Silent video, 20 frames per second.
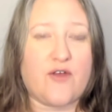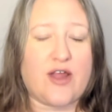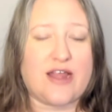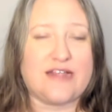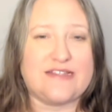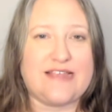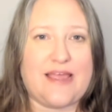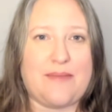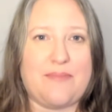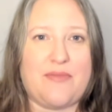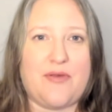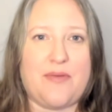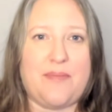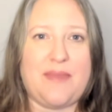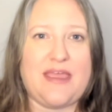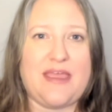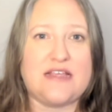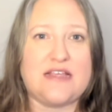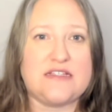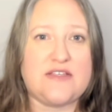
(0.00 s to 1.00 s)
for example?
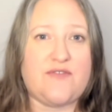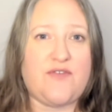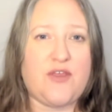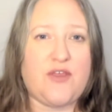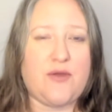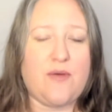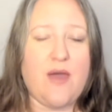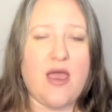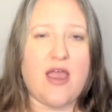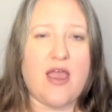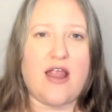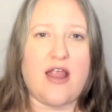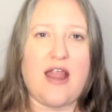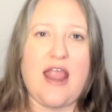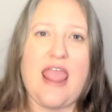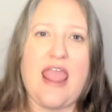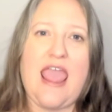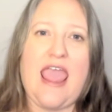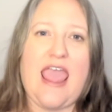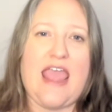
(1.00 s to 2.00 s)
Because if you are,
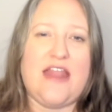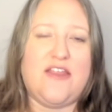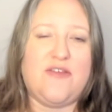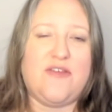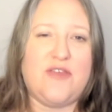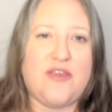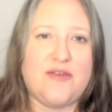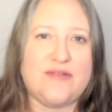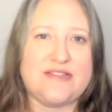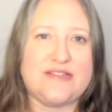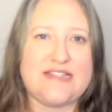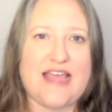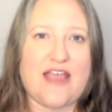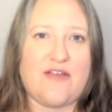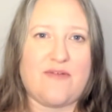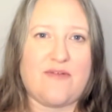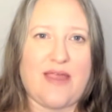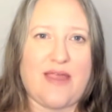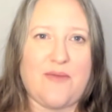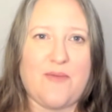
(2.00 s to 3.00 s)
and you use
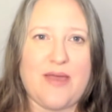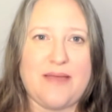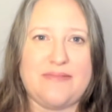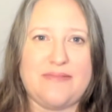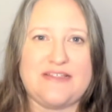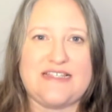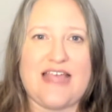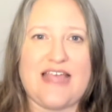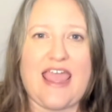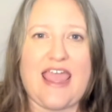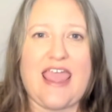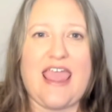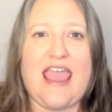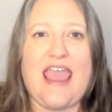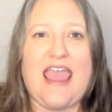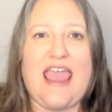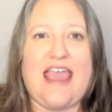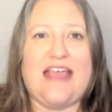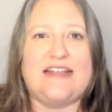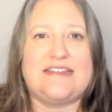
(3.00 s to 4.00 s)
that great website,
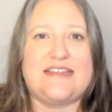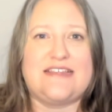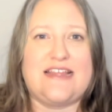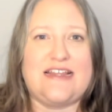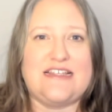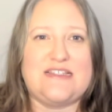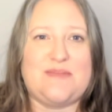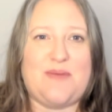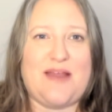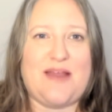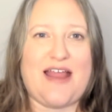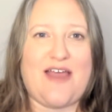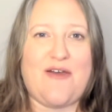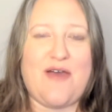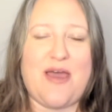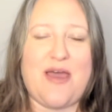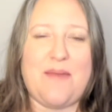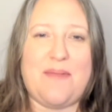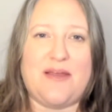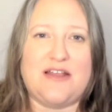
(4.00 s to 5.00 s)
it's going to spit
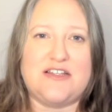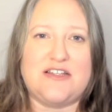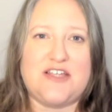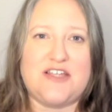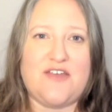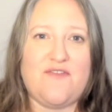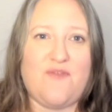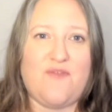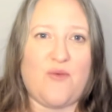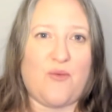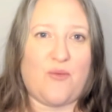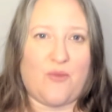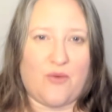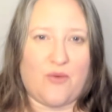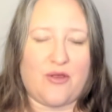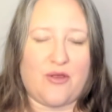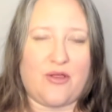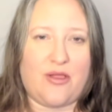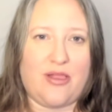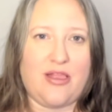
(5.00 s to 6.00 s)
out a bunch of
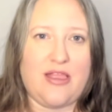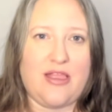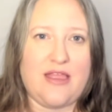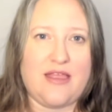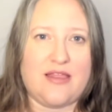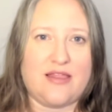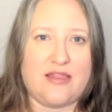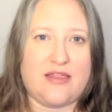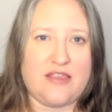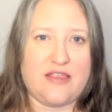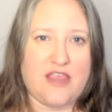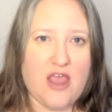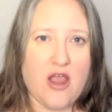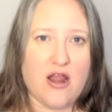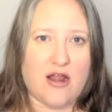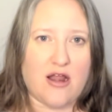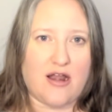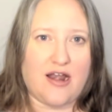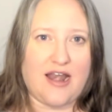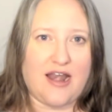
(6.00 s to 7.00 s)
wool
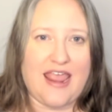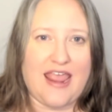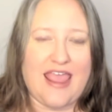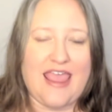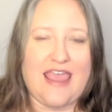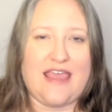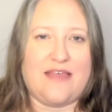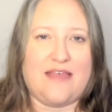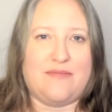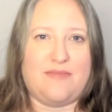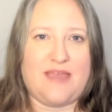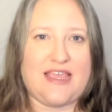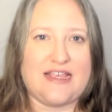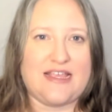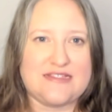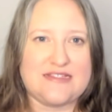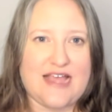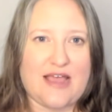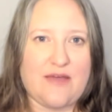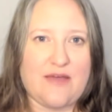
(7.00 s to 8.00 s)
yarn,
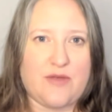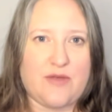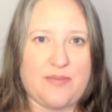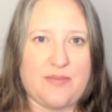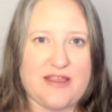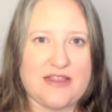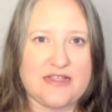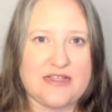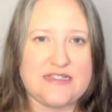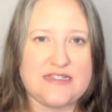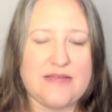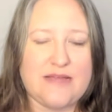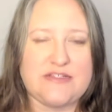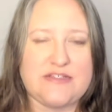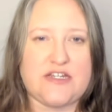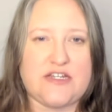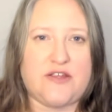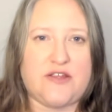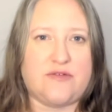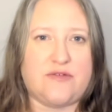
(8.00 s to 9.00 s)
because that would be the
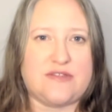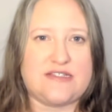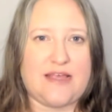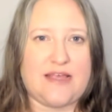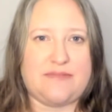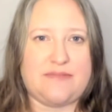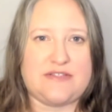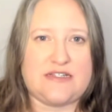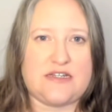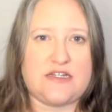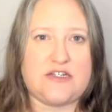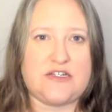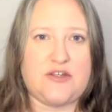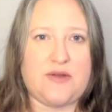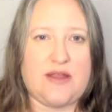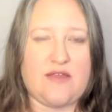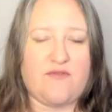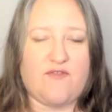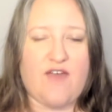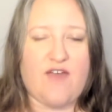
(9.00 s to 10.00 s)

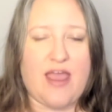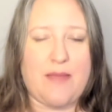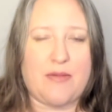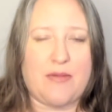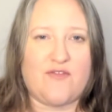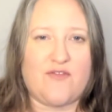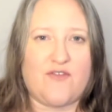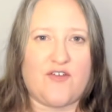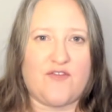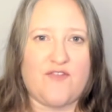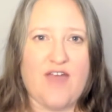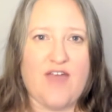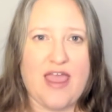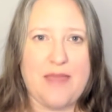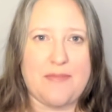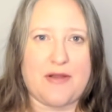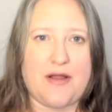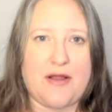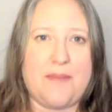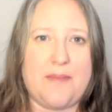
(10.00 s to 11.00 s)
substituting fiber for
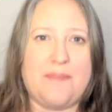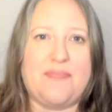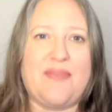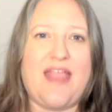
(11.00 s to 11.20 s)
fiber.